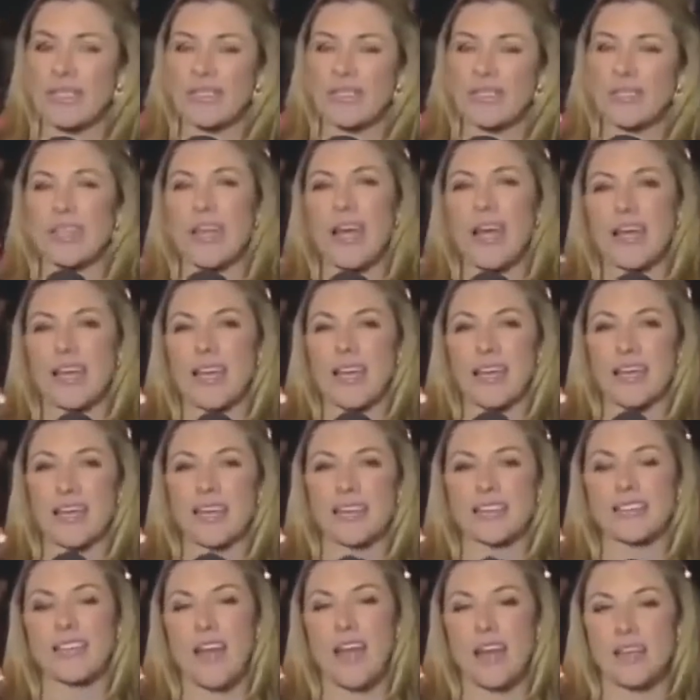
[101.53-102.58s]
bit too early to
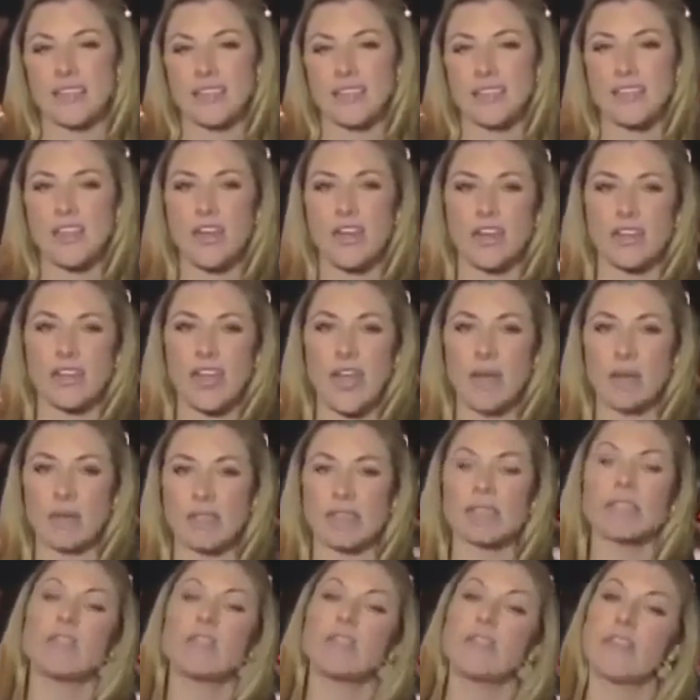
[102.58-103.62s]
start getting excited.
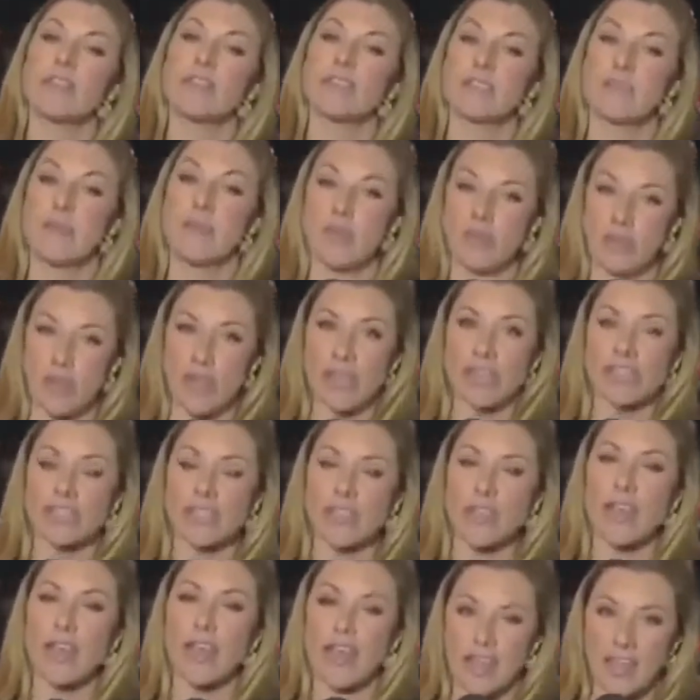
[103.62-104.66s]
Tony Abbott still needs to
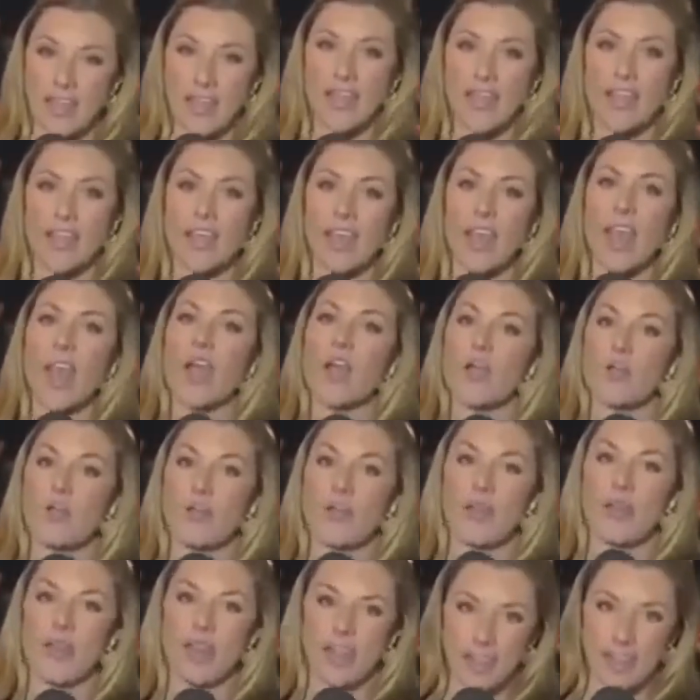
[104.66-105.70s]
be erected, elect,
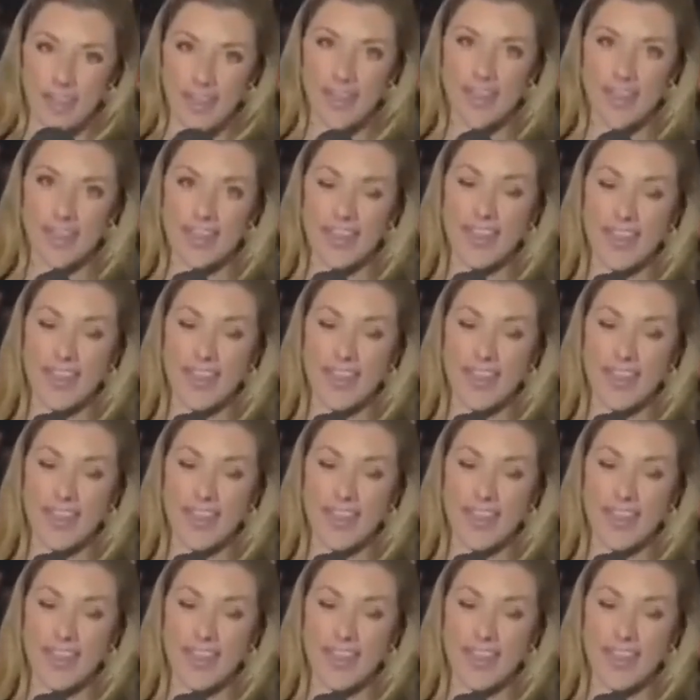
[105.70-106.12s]
er,